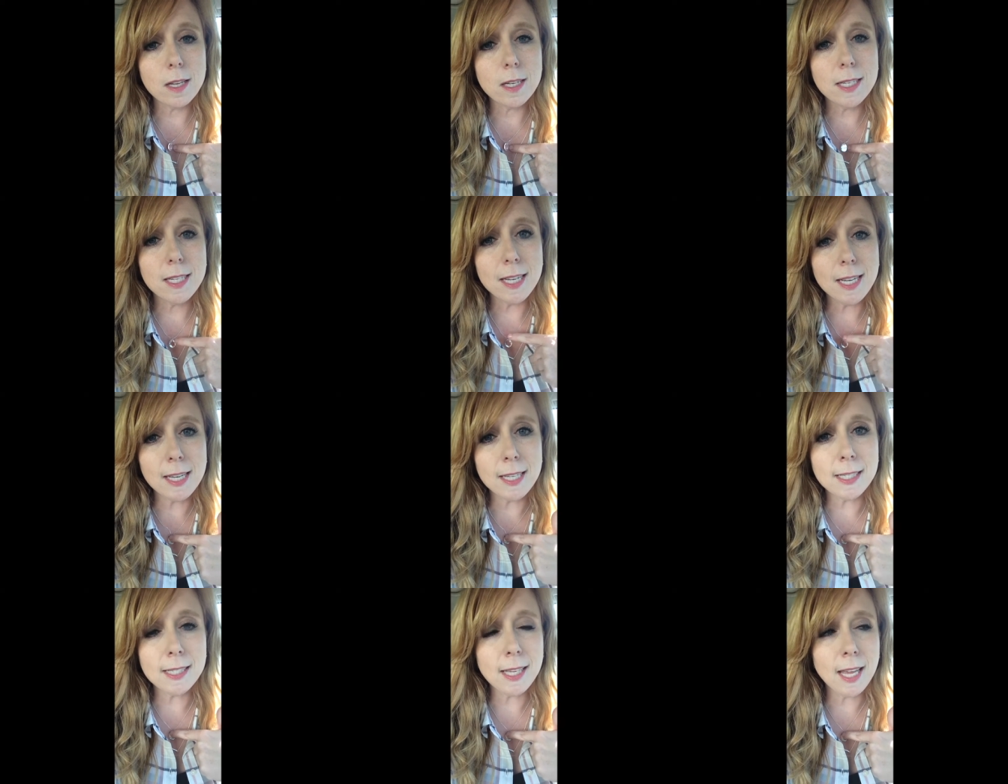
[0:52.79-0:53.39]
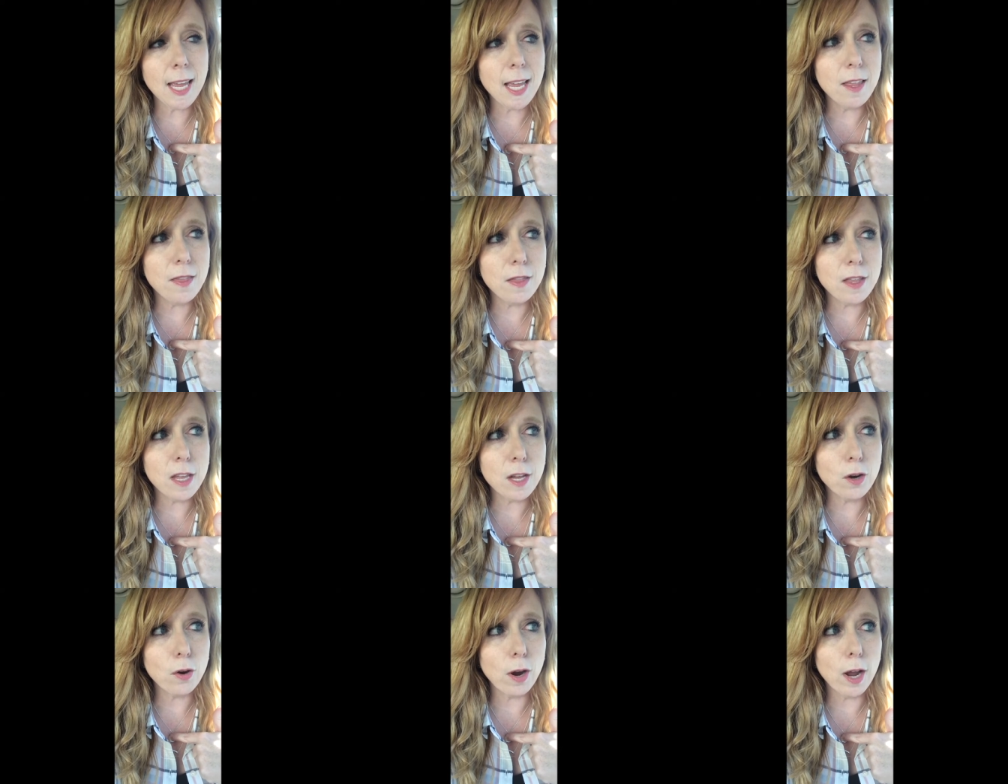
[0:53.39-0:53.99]
disc in
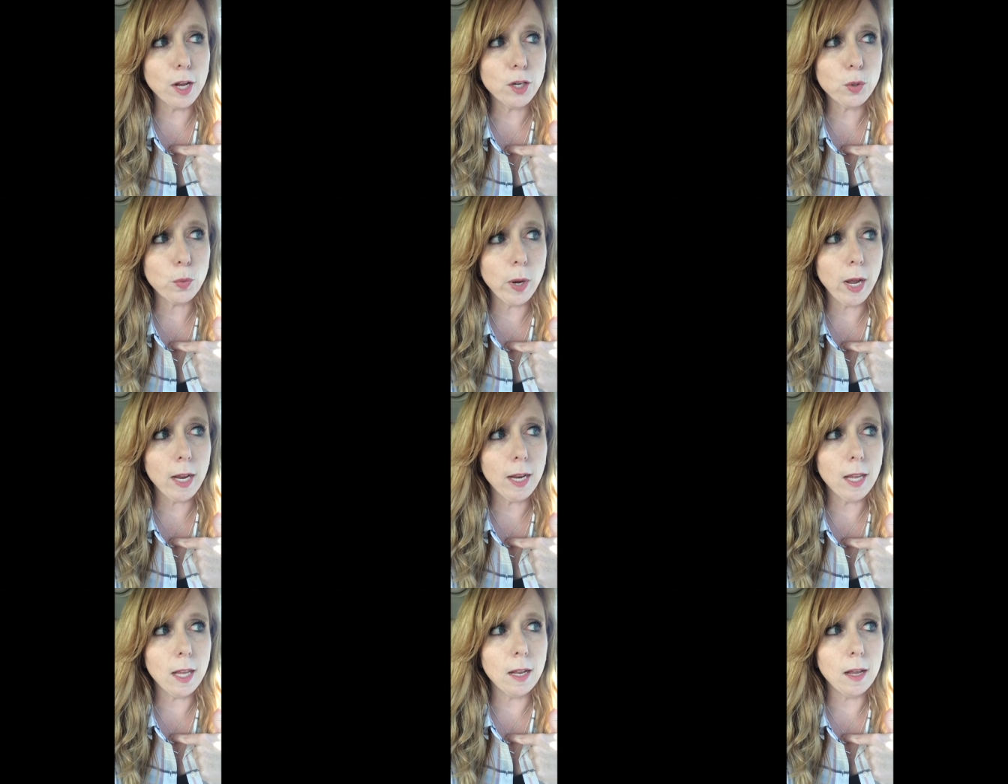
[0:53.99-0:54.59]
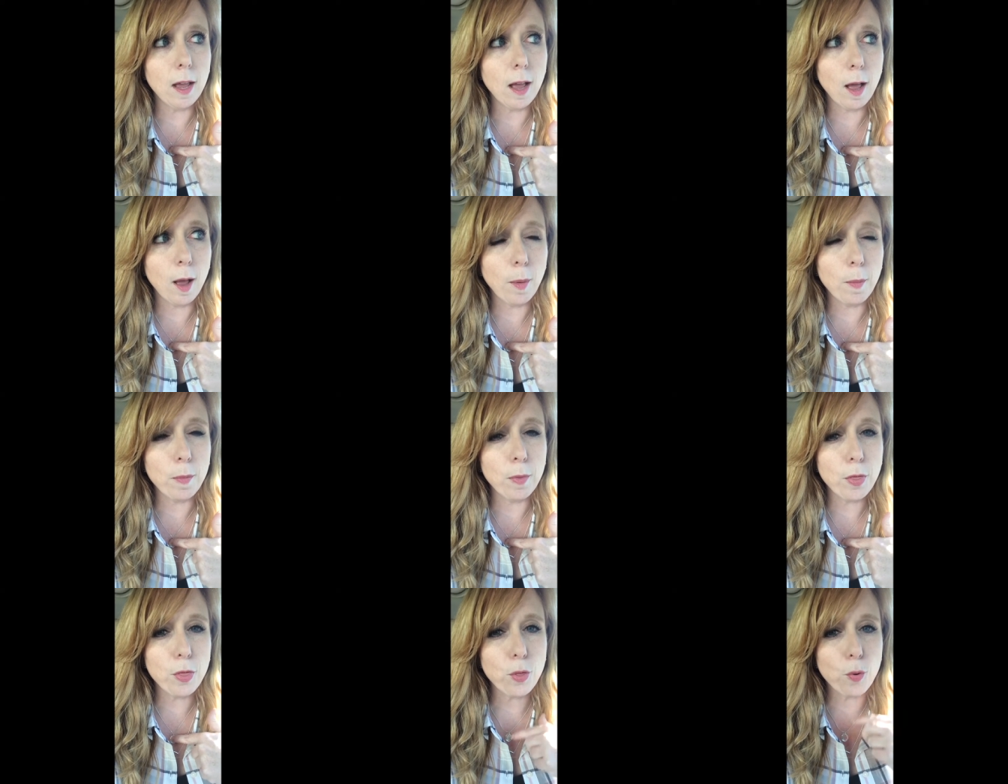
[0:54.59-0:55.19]
the graduated
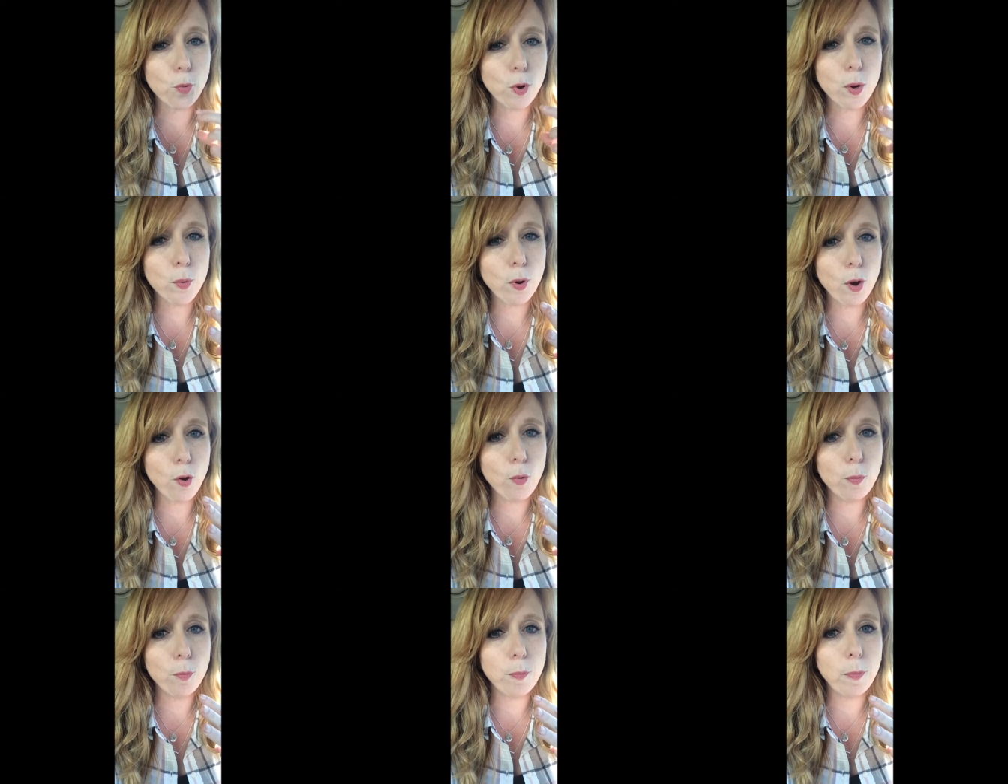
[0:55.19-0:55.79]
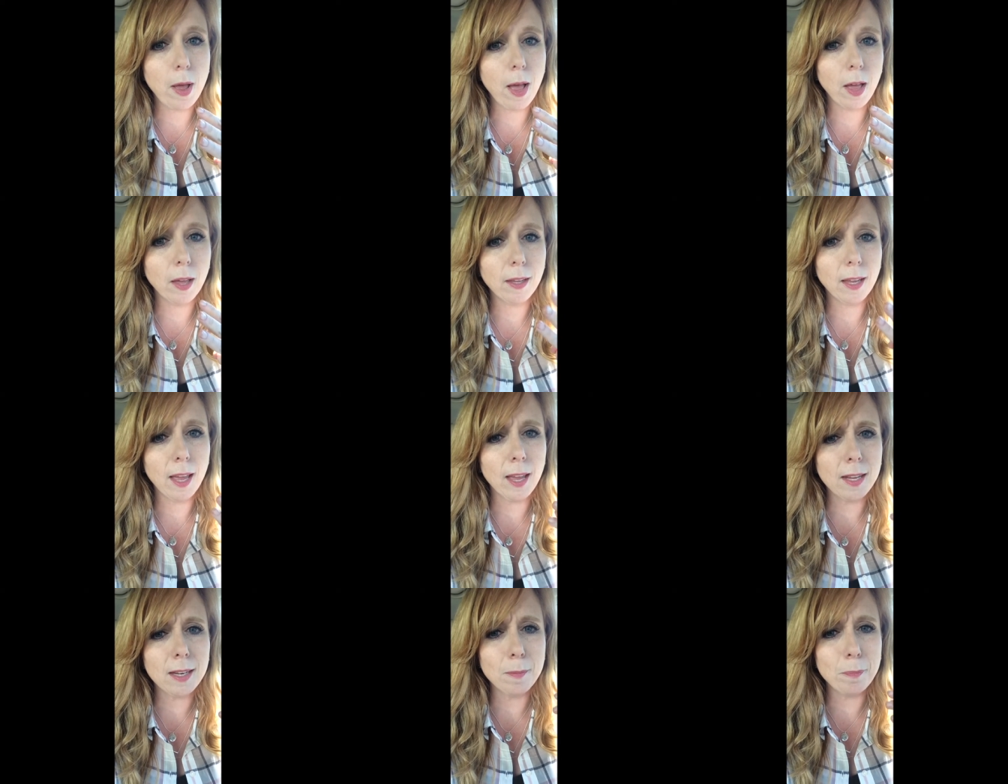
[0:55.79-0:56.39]
um, three-row
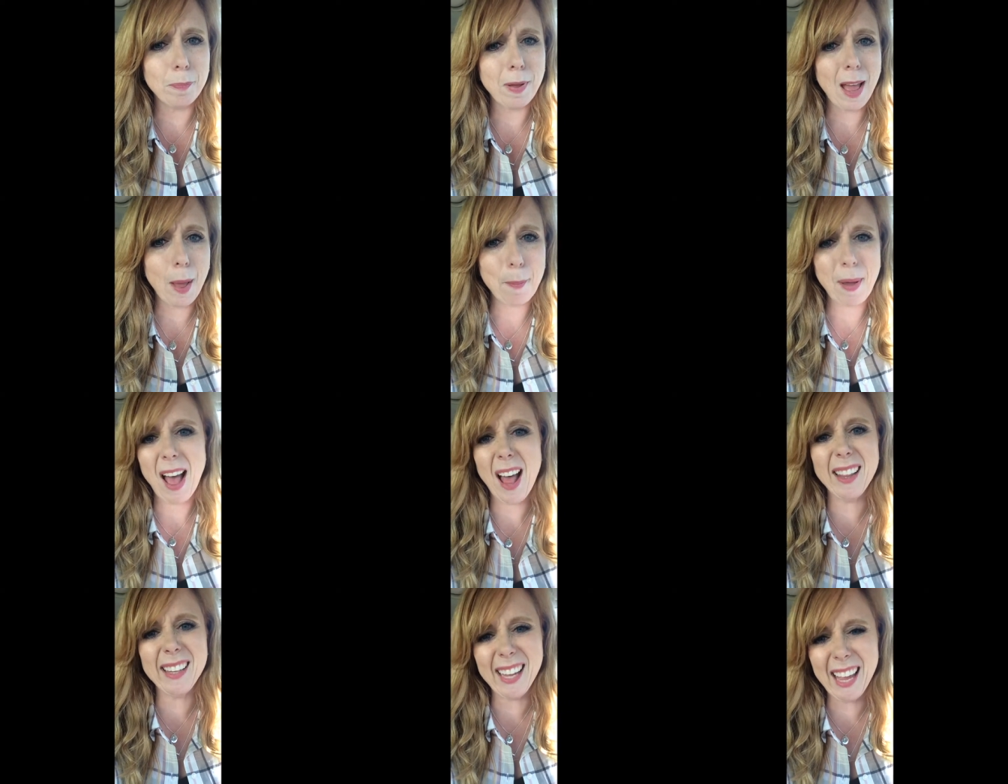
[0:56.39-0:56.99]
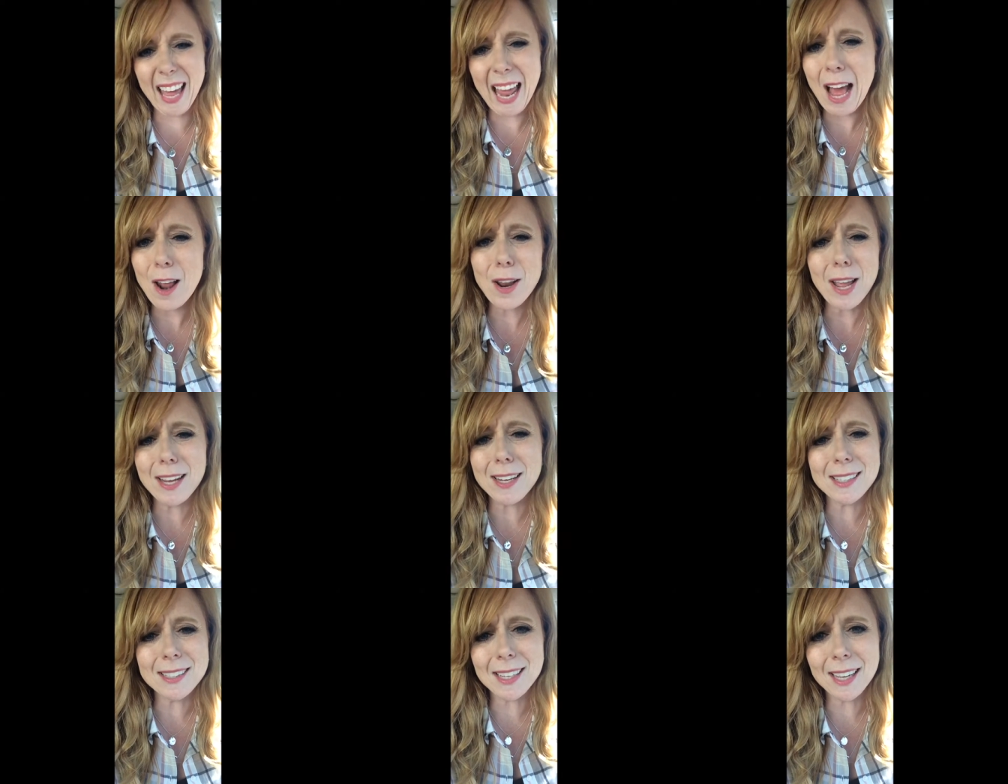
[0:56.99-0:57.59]
palliate, palliate, how
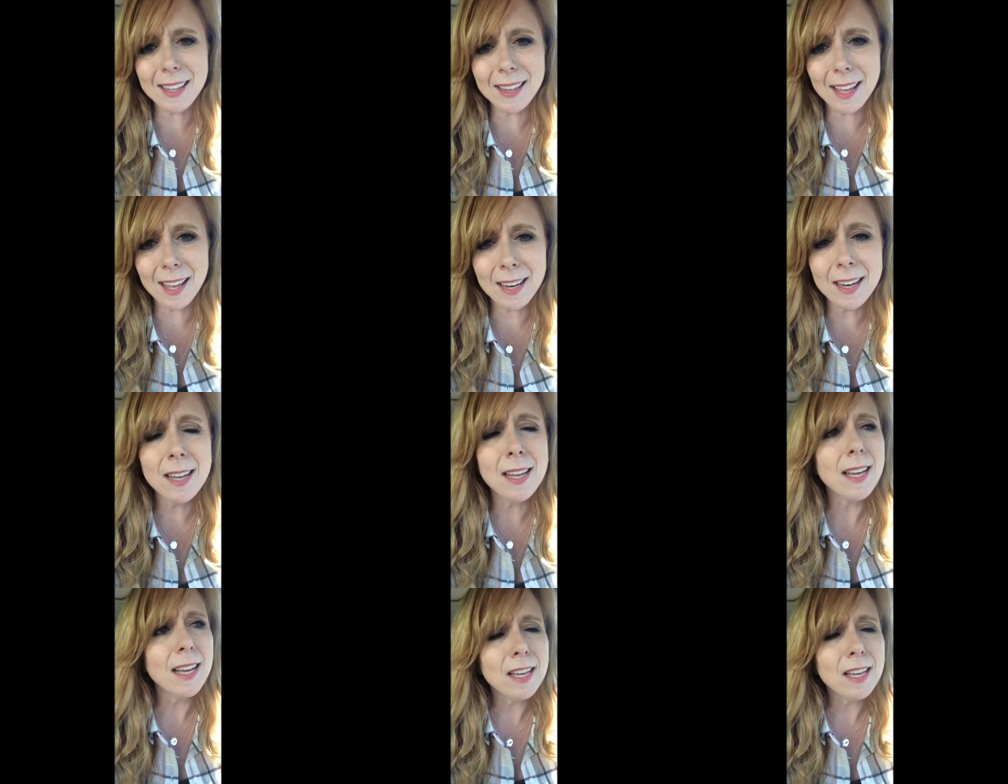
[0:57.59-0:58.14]
do you say that?